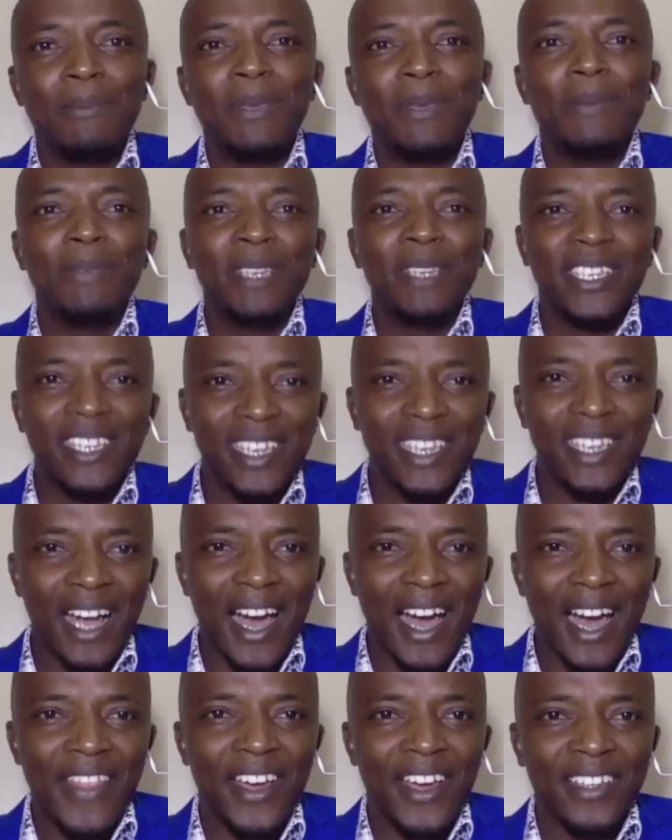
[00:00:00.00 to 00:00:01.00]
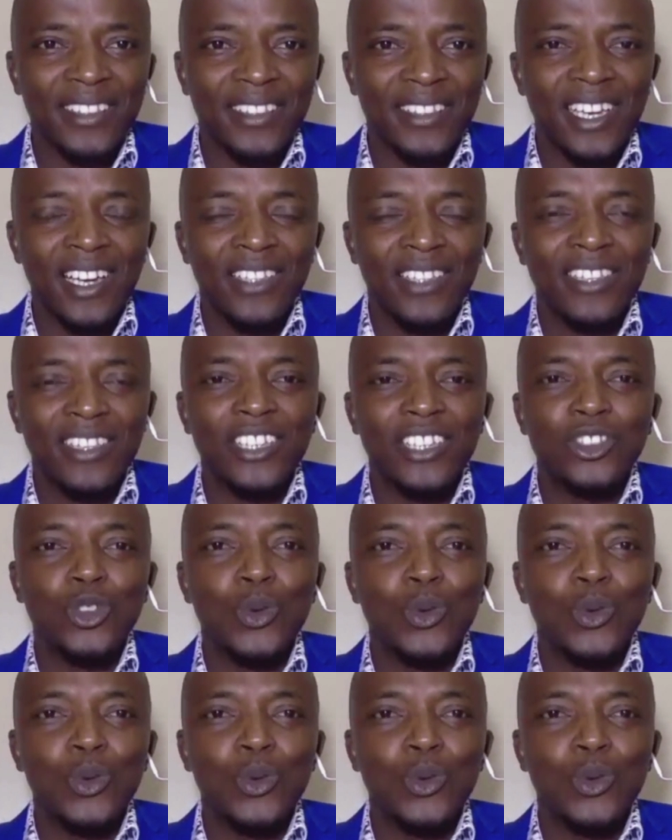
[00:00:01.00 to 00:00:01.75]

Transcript: is mimicking others,